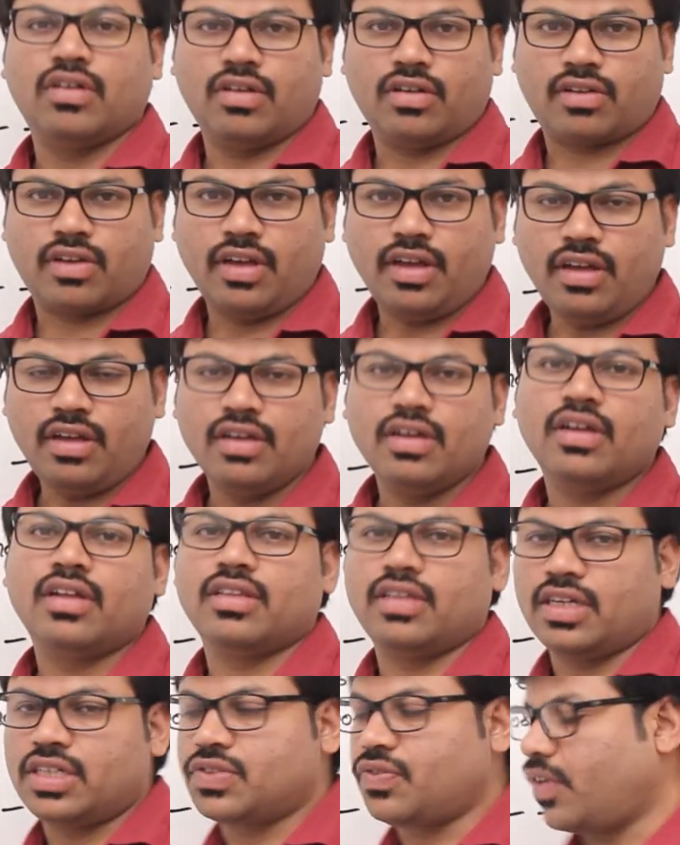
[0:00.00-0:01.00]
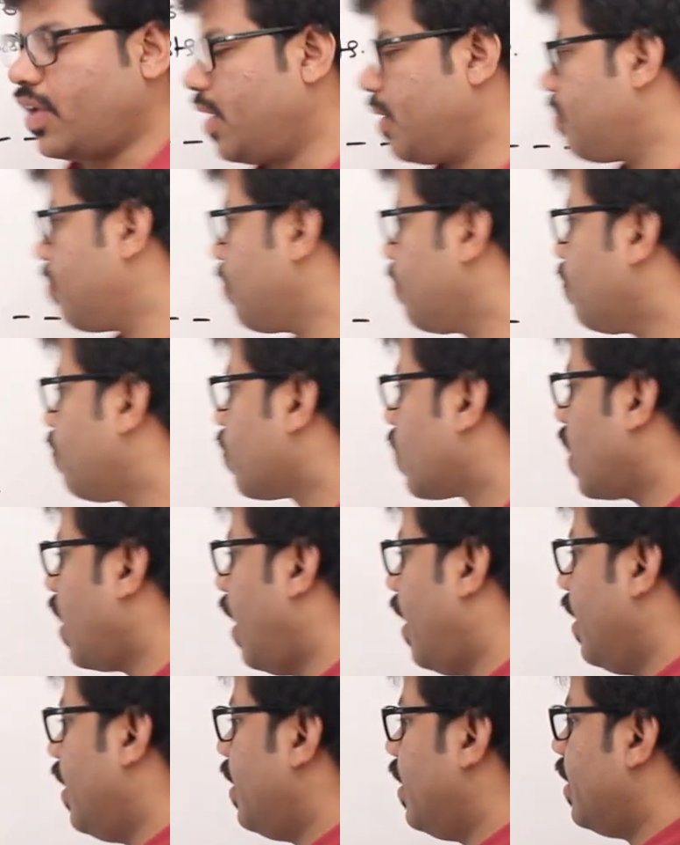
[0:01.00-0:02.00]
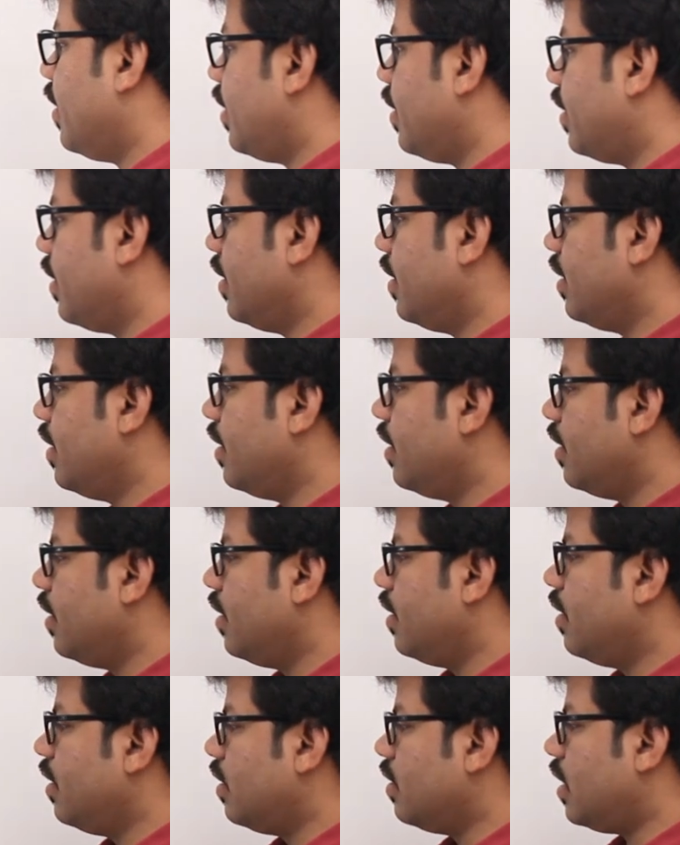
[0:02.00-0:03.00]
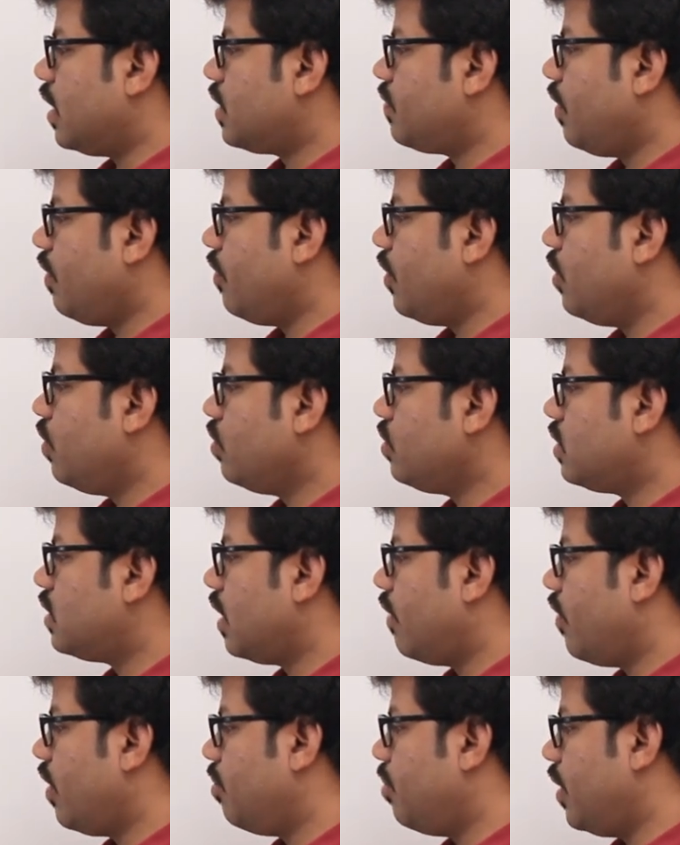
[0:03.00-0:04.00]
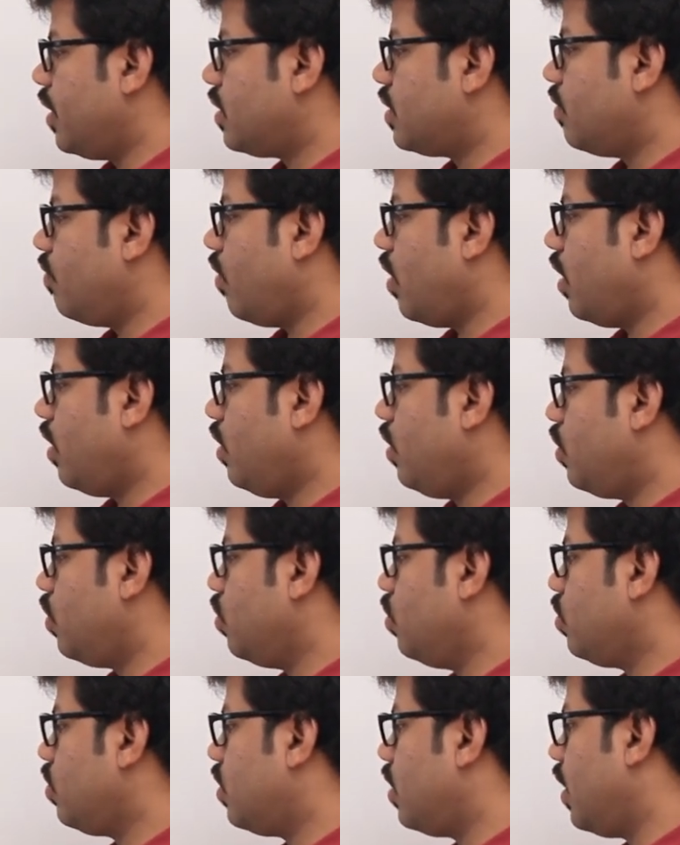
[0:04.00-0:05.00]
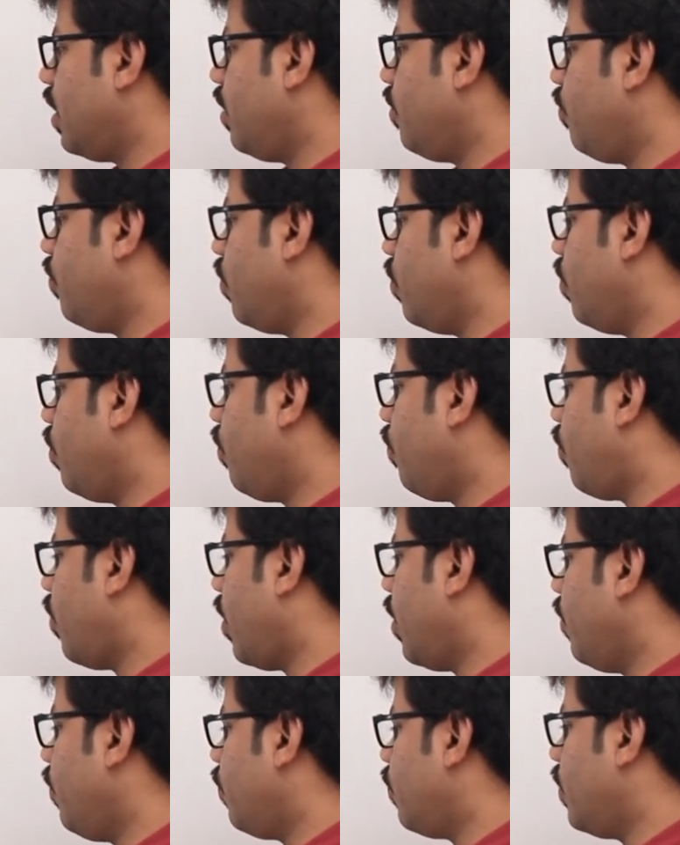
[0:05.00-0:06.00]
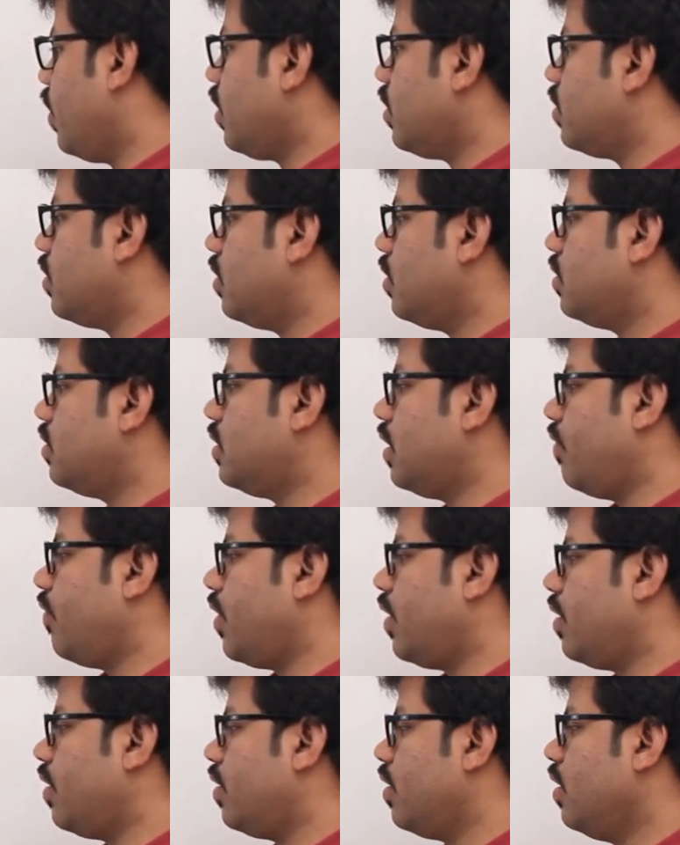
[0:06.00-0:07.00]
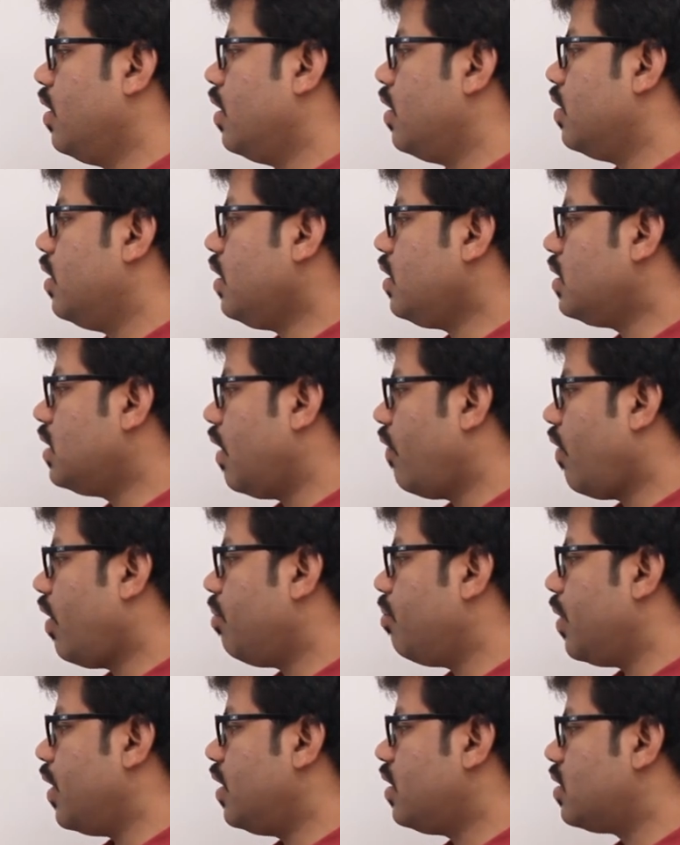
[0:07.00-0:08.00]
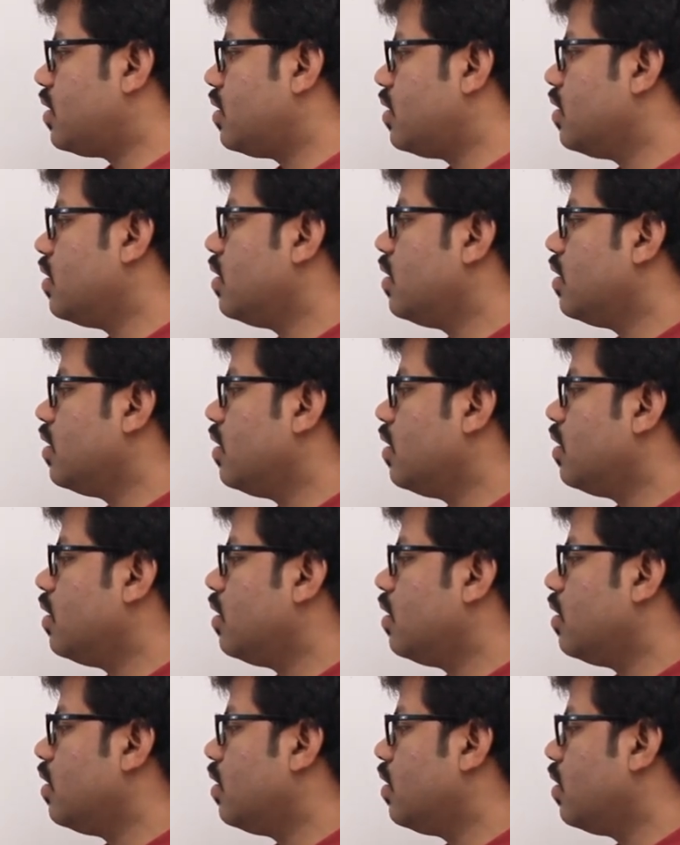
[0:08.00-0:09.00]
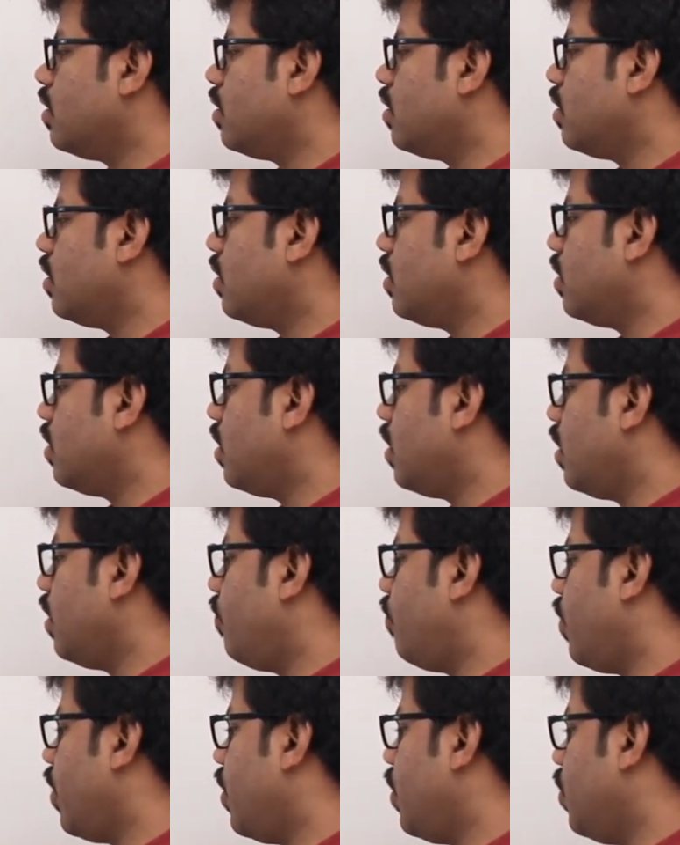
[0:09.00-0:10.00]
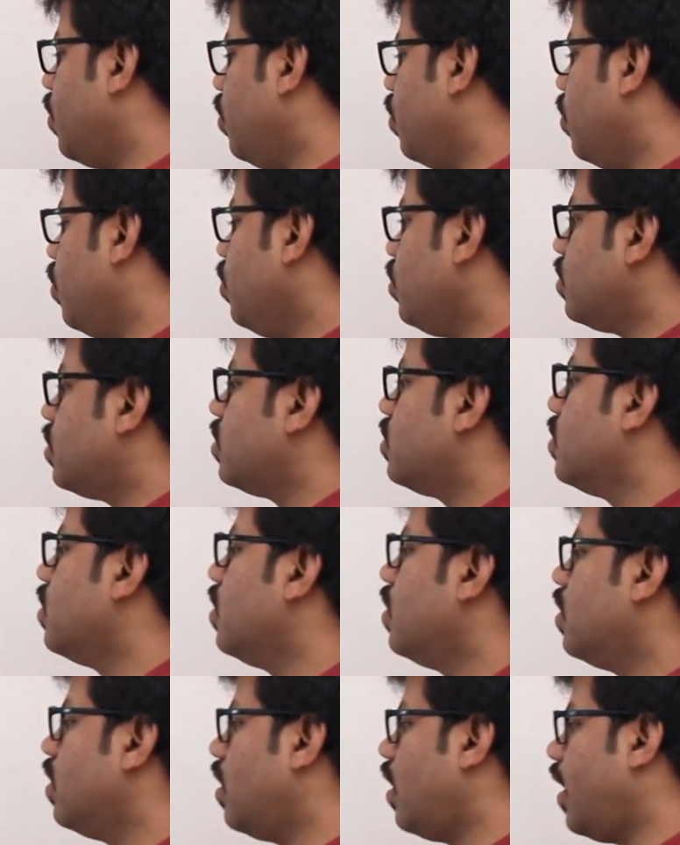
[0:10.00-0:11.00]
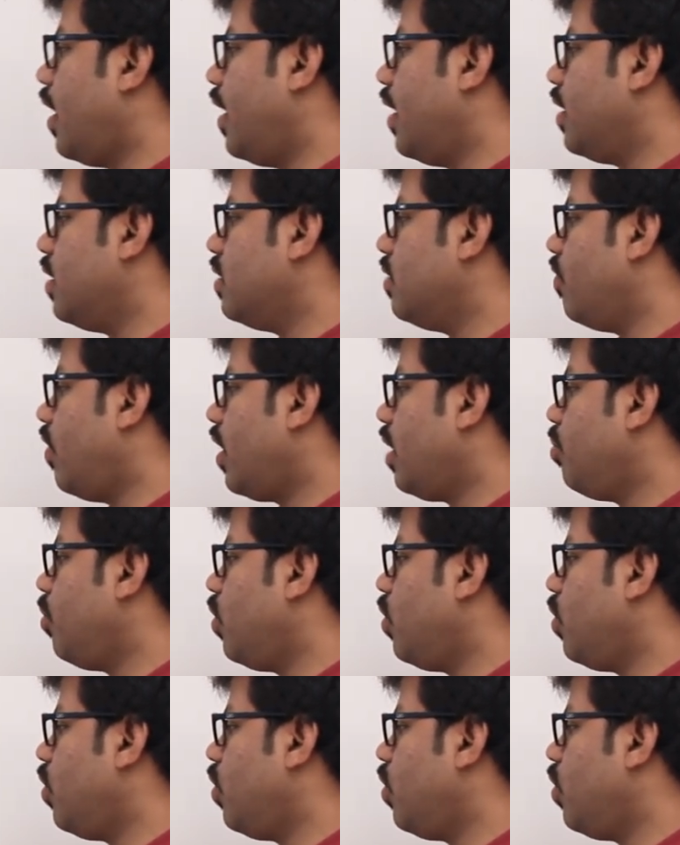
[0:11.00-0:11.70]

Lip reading: Okay. That's why. And that's why we use 7 bits, 1, 2, 3, 4, 5, 6, 7. These 7 bits, if I use, and what